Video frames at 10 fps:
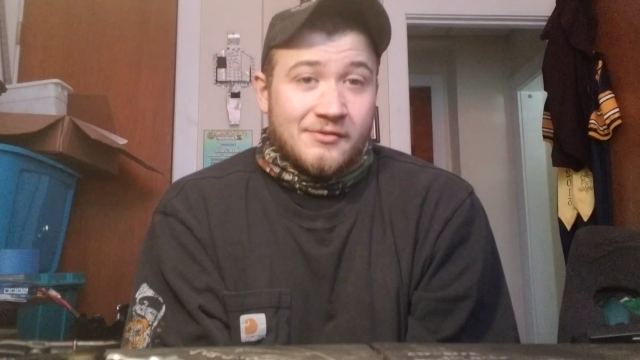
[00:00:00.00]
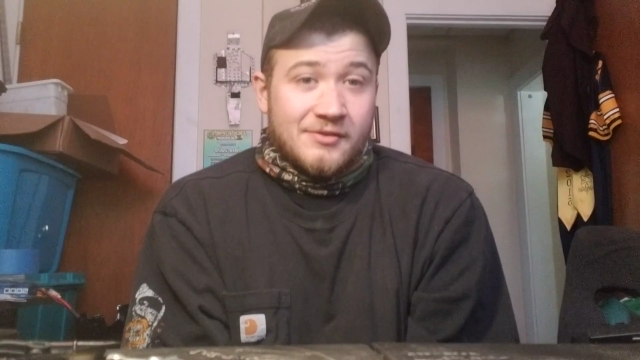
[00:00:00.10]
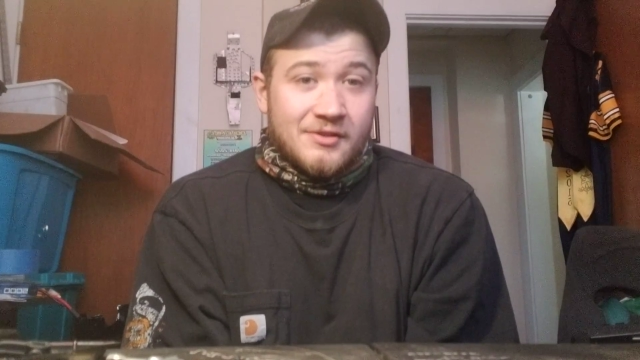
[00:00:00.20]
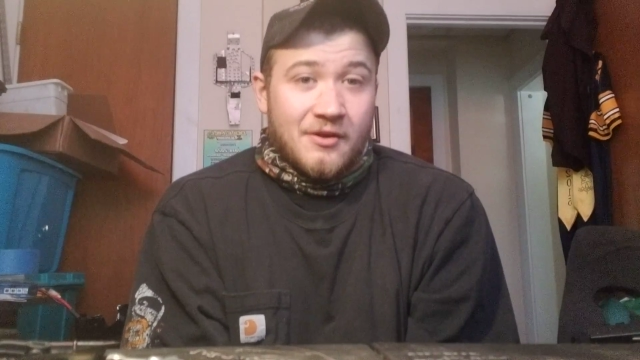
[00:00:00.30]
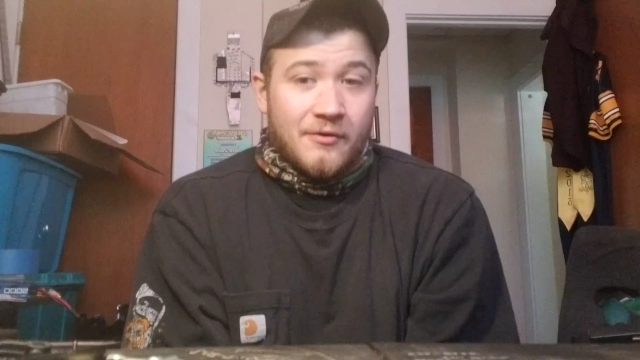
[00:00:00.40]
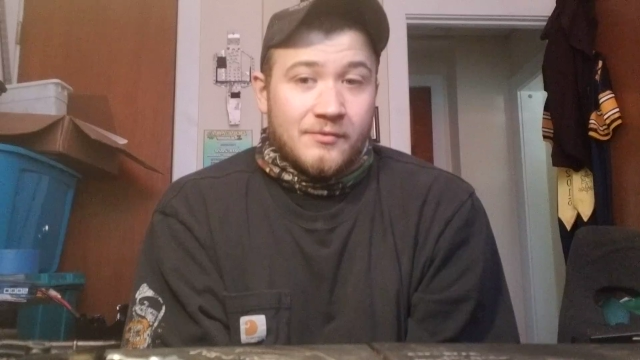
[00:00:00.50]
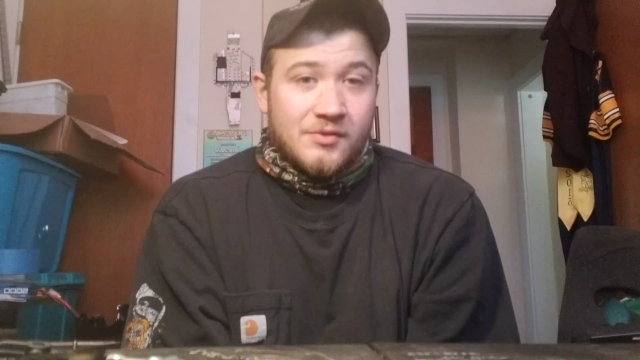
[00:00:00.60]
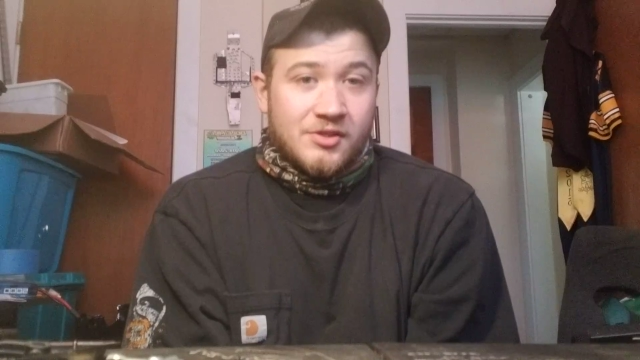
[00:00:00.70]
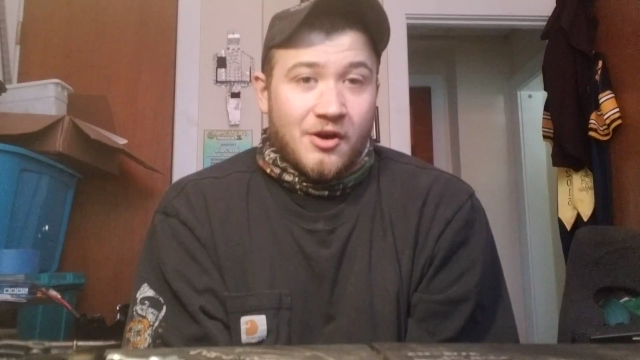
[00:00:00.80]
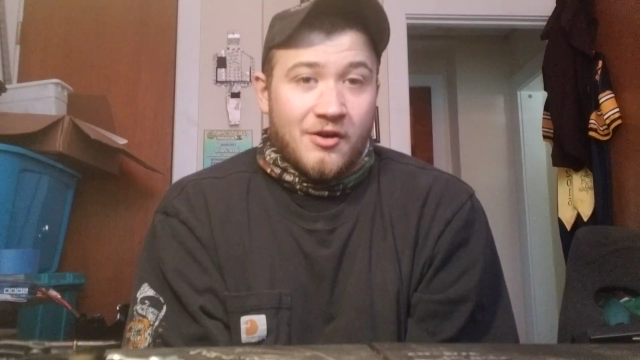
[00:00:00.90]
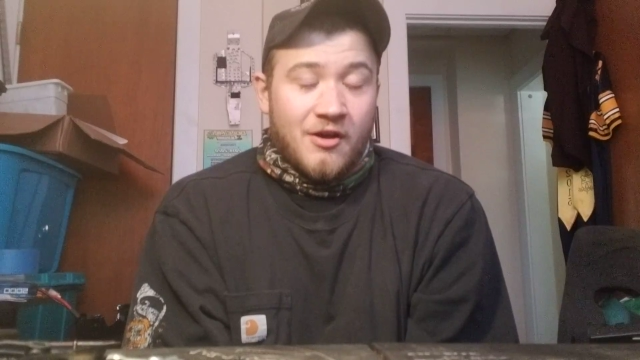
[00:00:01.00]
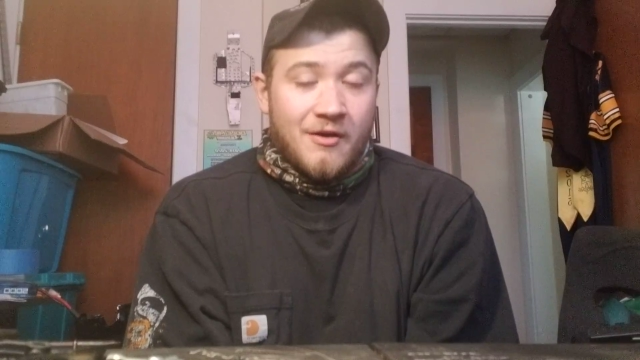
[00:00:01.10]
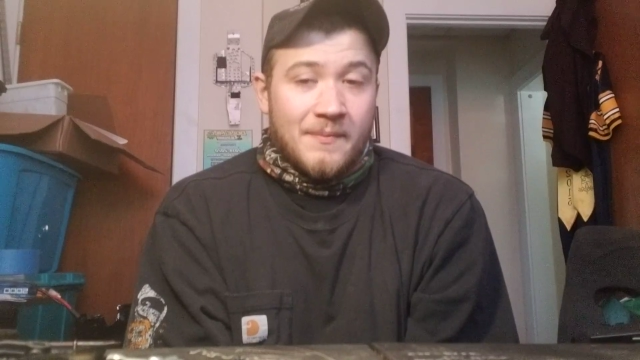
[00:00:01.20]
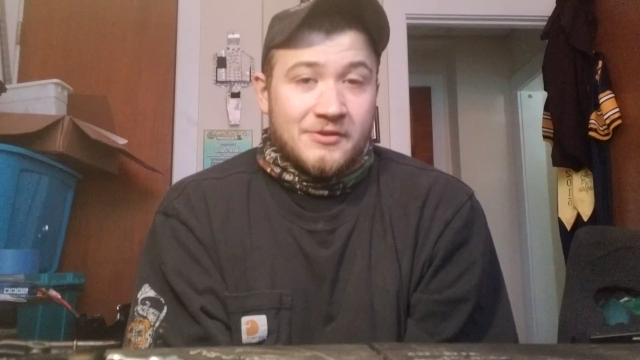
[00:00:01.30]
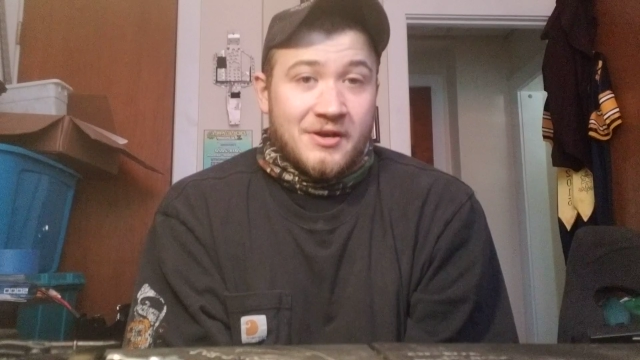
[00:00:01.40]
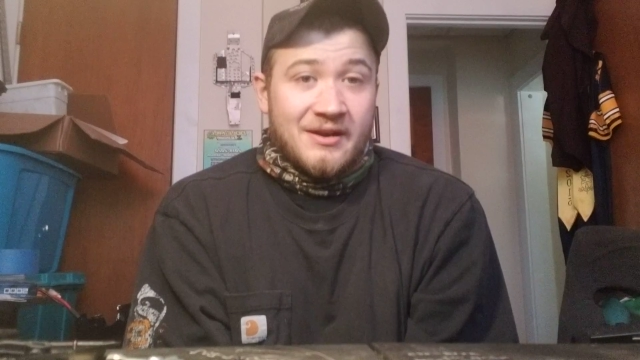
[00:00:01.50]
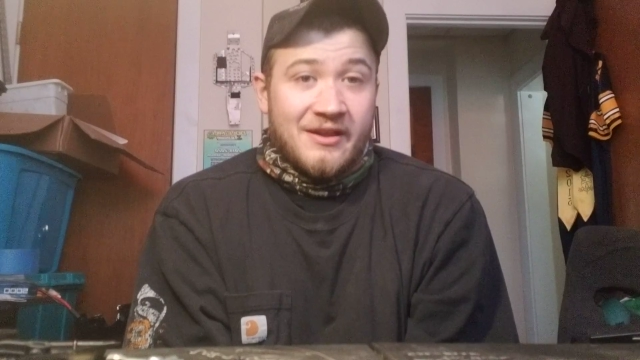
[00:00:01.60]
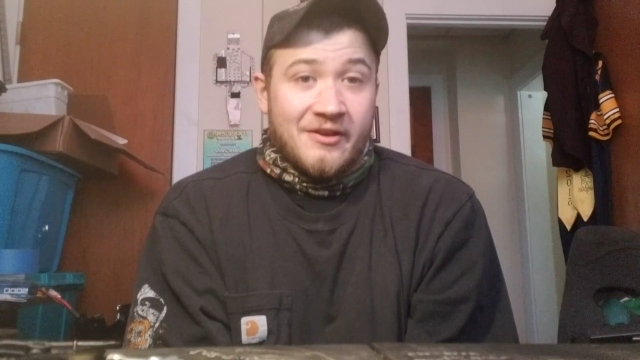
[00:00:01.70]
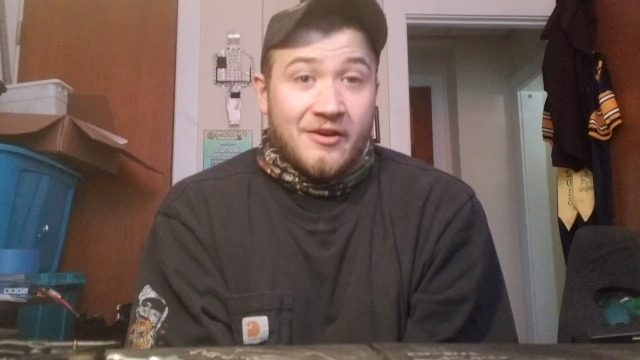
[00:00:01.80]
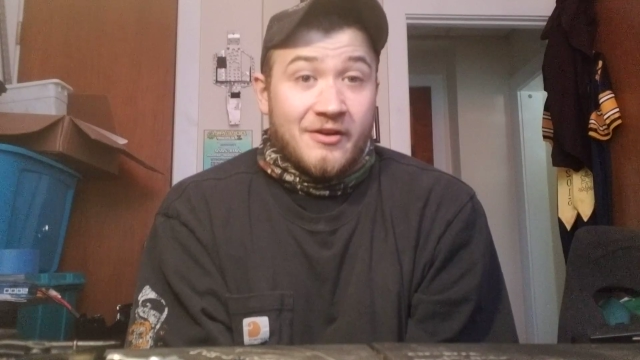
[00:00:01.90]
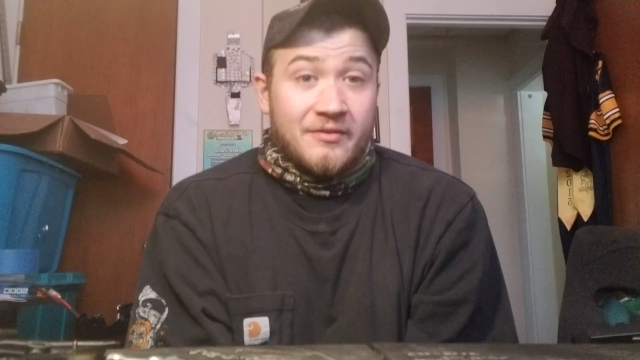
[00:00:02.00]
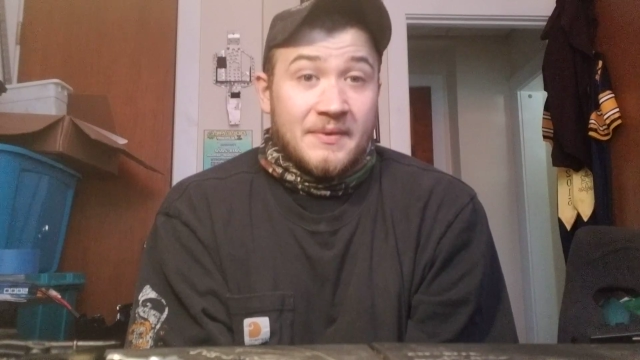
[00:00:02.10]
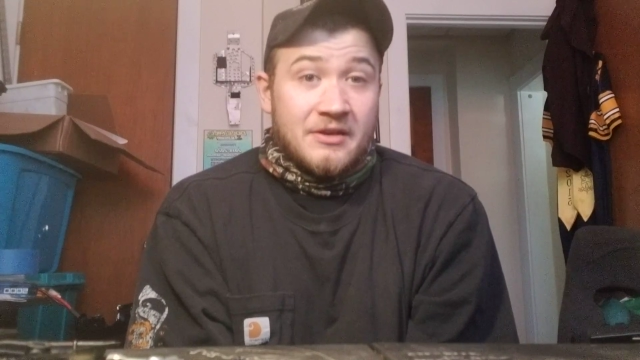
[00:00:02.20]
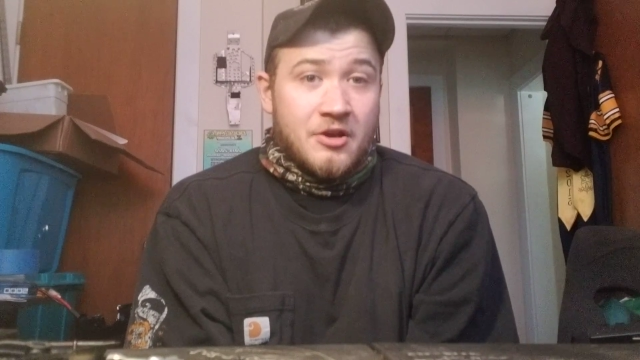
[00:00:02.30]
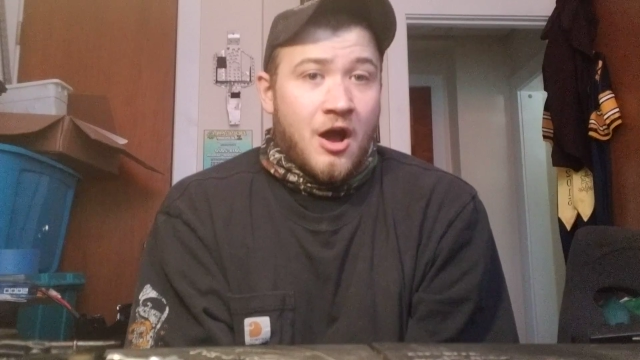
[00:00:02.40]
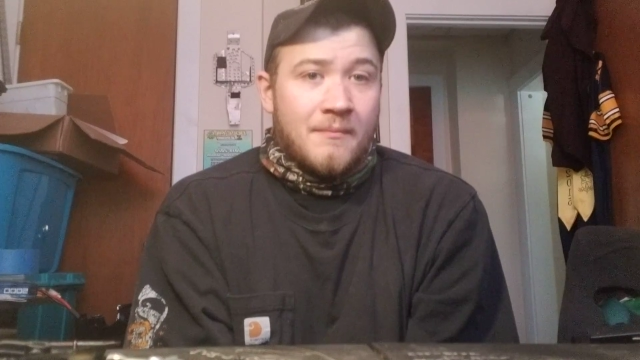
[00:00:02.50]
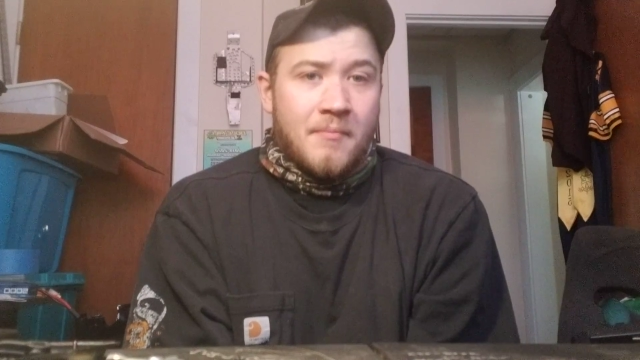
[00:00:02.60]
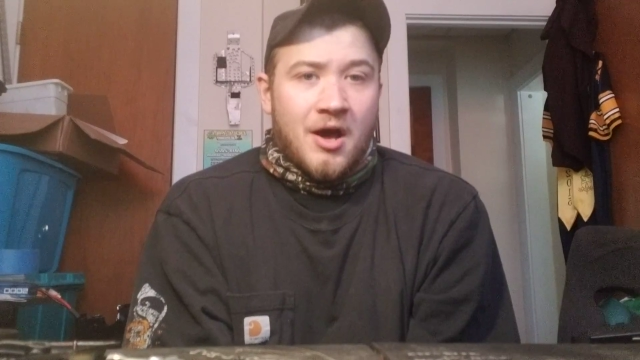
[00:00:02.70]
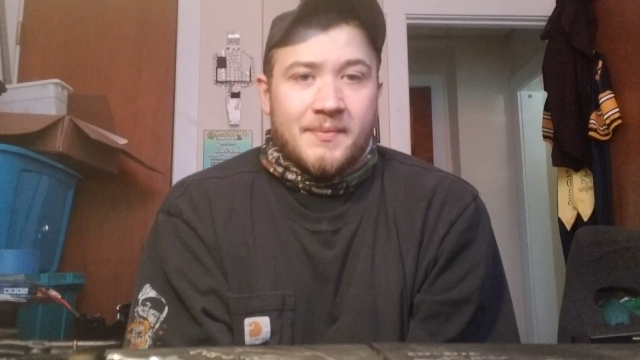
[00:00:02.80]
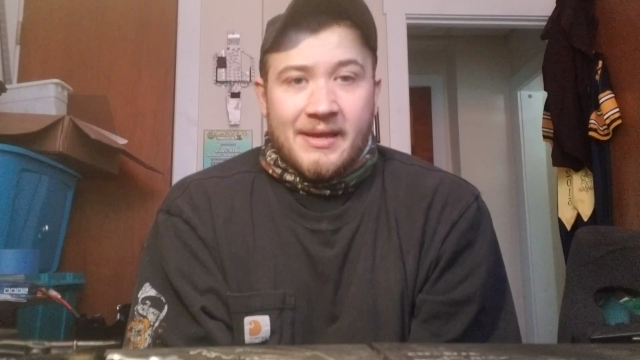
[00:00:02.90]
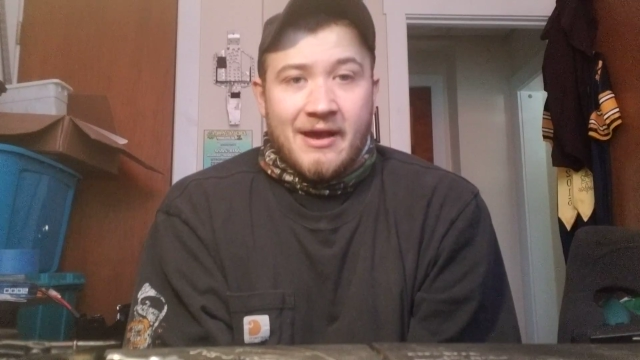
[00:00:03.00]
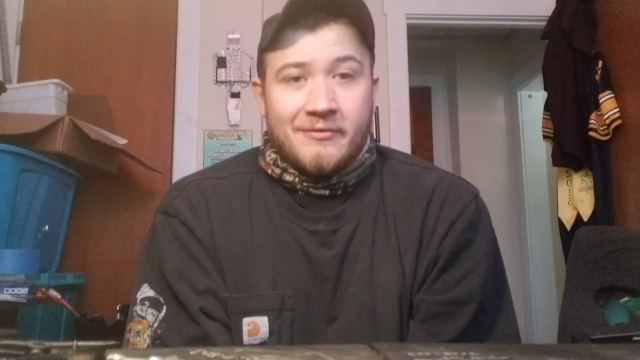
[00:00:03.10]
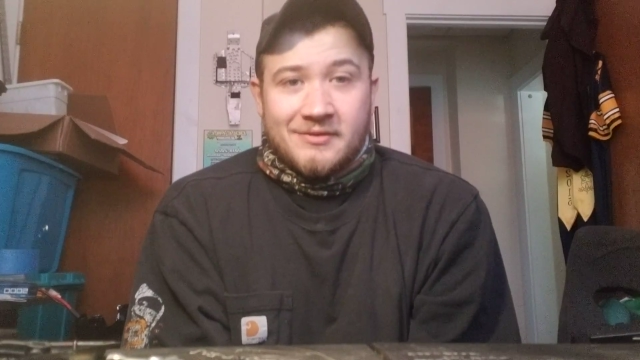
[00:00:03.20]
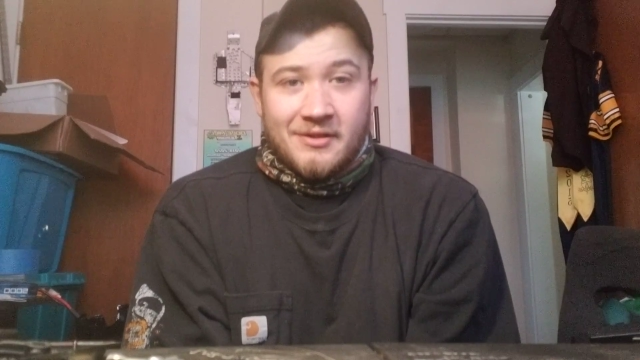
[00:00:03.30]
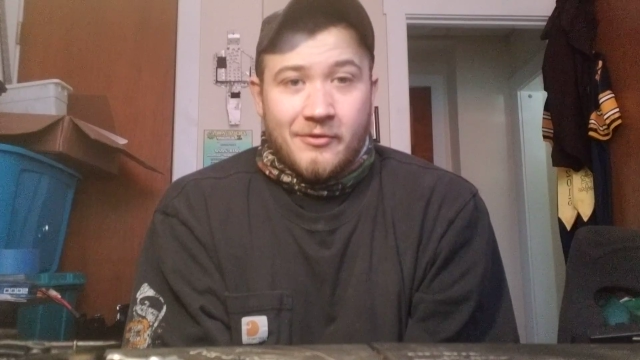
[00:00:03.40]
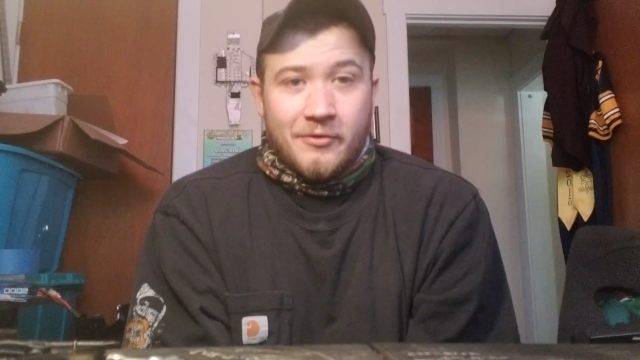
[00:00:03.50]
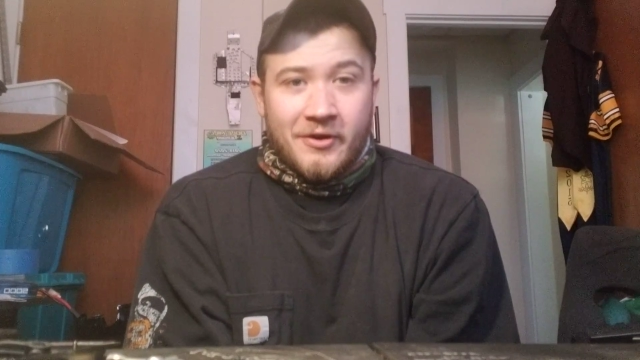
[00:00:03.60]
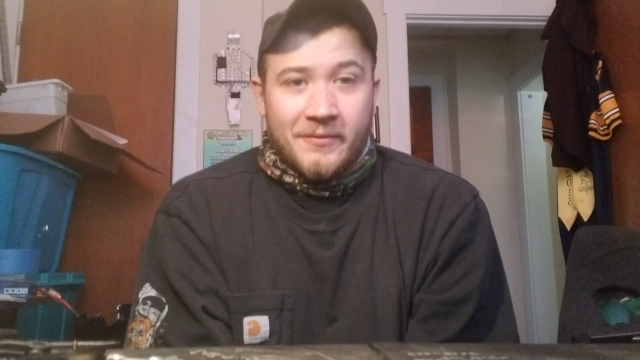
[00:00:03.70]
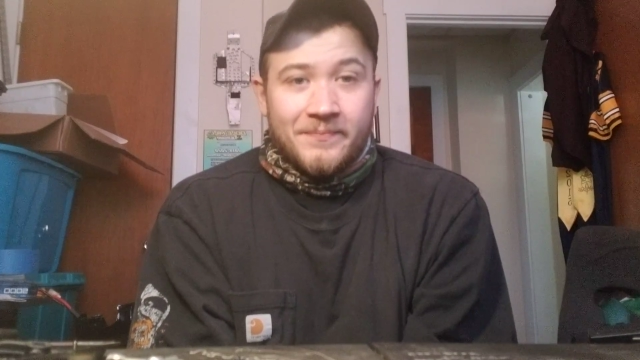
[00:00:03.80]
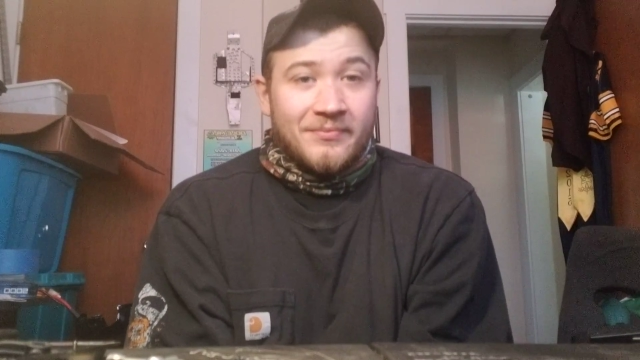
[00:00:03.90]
So start off by trying to get your car to be not bottoming out into the corner.